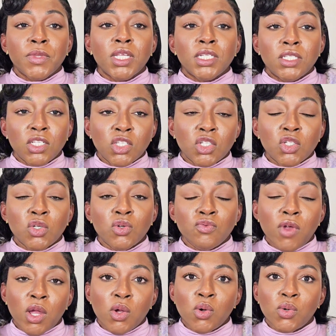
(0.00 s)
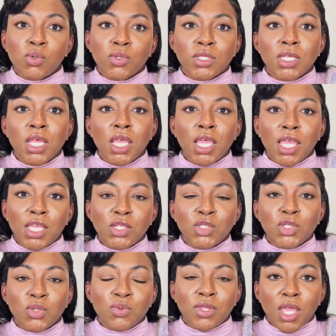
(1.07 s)
digital records
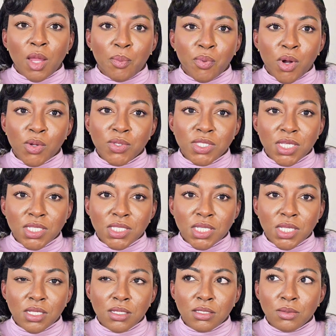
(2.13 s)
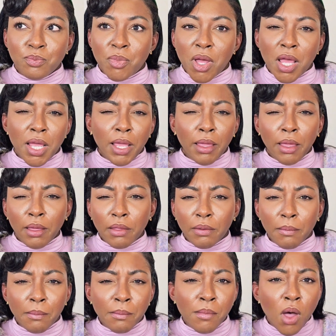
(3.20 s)
into their processes by
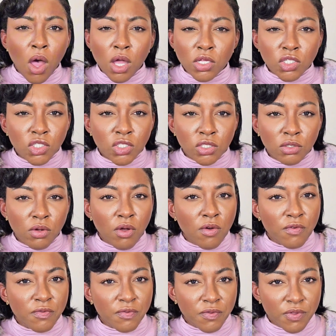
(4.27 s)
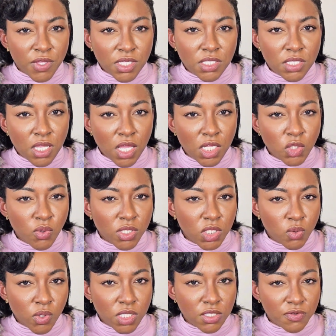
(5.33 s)
March of this year,
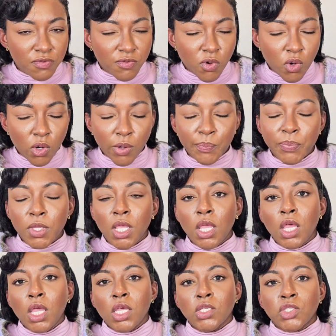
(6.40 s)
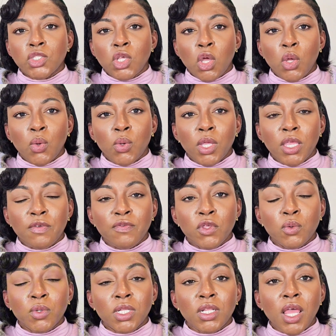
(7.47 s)
2024. So if
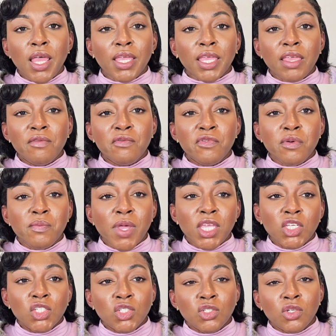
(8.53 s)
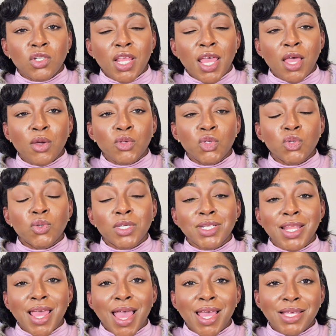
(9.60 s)
you would like information on how you
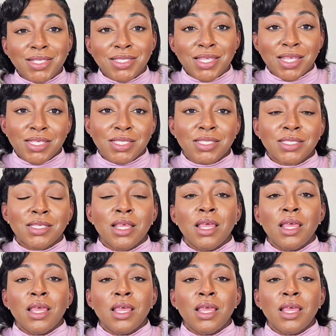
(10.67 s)
can access